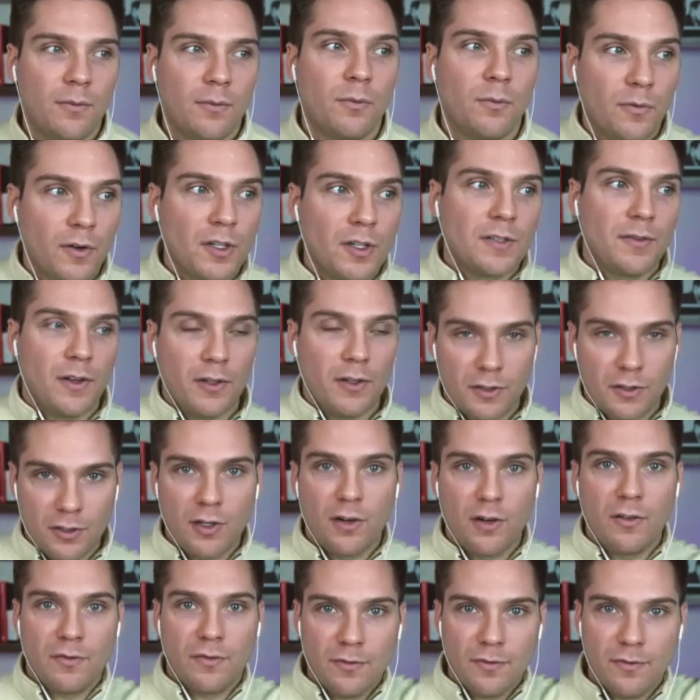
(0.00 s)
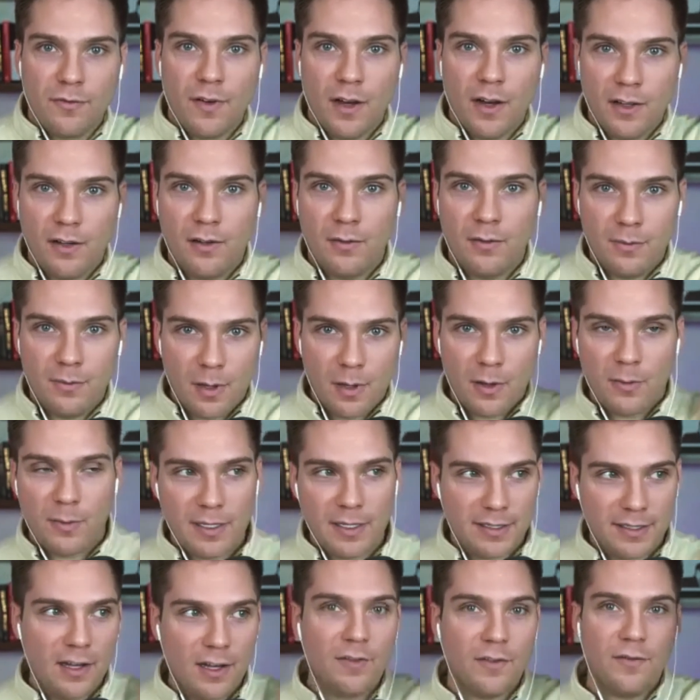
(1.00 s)
first of all, you should go follow both
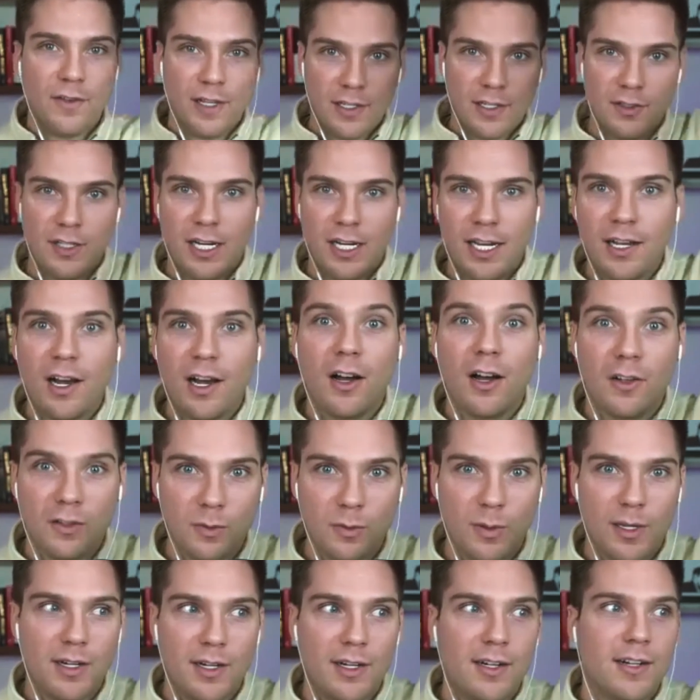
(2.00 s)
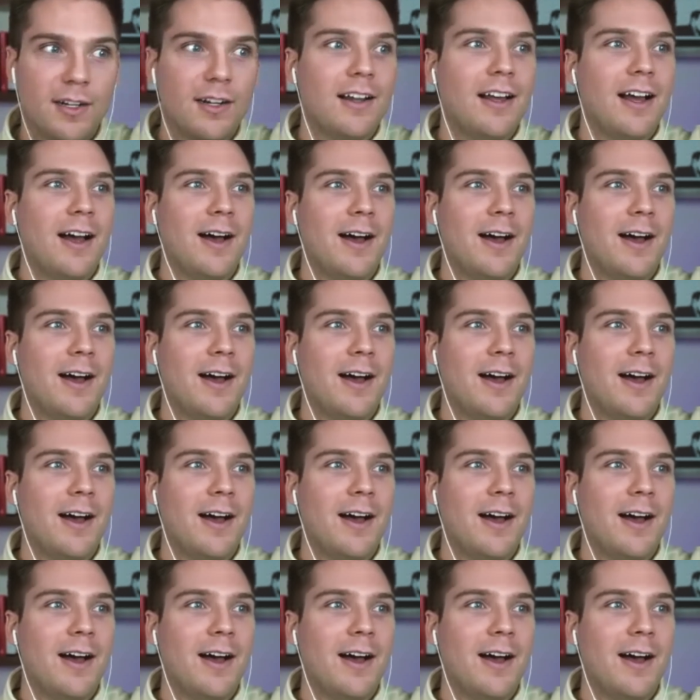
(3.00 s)
myself and Jake on Twitter.